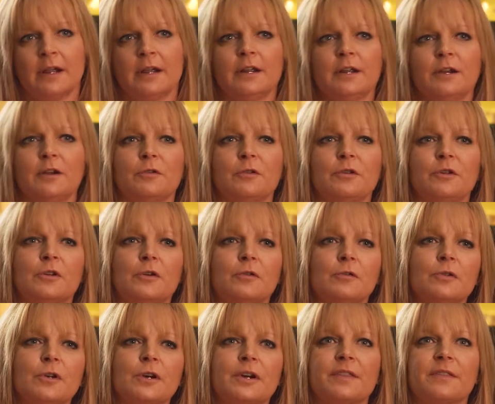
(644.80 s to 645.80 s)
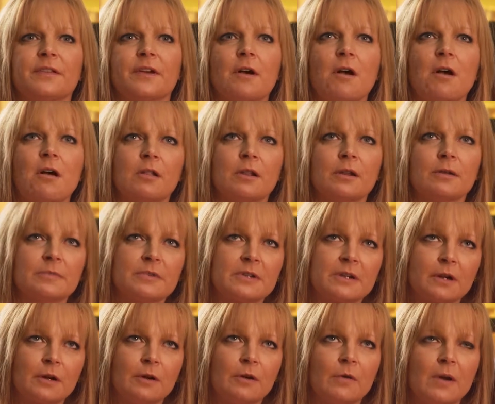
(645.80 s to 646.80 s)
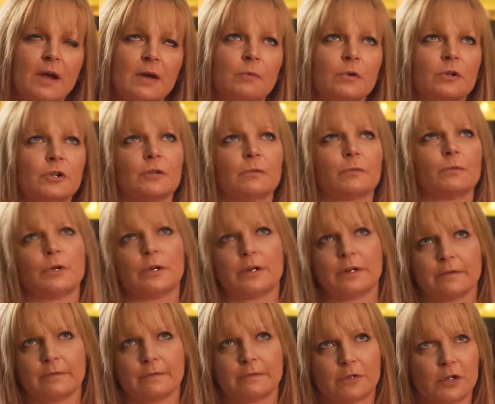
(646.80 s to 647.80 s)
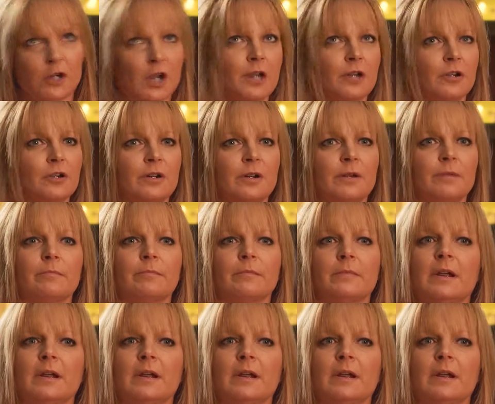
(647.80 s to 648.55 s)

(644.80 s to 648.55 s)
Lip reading: You know, you don't look at the columns and go, I wish I would have changed them.